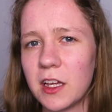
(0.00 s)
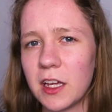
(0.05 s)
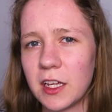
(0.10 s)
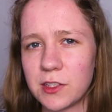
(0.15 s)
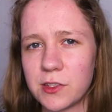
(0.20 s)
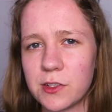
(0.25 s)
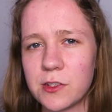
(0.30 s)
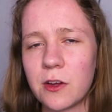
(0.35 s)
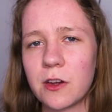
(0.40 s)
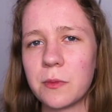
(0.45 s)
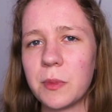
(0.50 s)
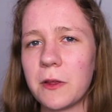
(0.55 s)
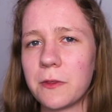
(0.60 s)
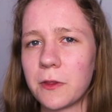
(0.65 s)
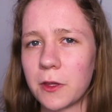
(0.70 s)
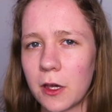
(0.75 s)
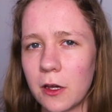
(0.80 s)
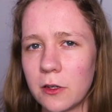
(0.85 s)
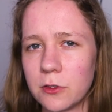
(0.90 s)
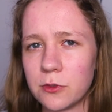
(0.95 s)
it's not about
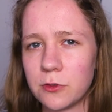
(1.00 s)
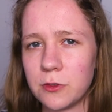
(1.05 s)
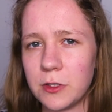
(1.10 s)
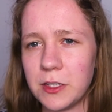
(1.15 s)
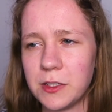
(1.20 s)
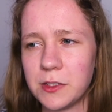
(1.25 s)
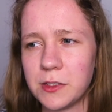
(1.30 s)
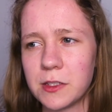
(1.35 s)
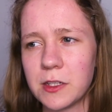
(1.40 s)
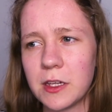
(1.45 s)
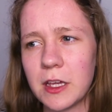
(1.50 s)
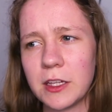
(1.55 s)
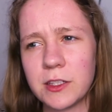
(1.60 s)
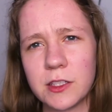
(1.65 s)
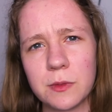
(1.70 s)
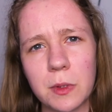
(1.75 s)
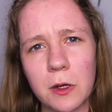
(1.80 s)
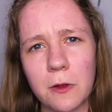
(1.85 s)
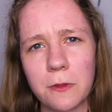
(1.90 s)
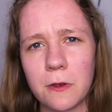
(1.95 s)
the countries, it's
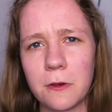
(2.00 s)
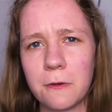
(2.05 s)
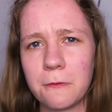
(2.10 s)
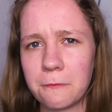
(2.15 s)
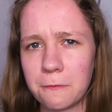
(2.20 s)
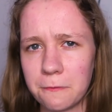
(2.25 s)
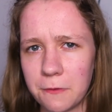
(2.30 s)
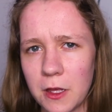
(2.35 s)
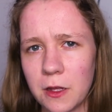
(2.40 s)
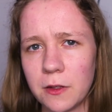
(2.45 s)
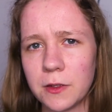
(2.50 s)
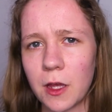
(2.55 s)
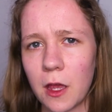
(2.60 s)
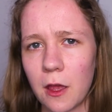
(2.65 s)
about their failed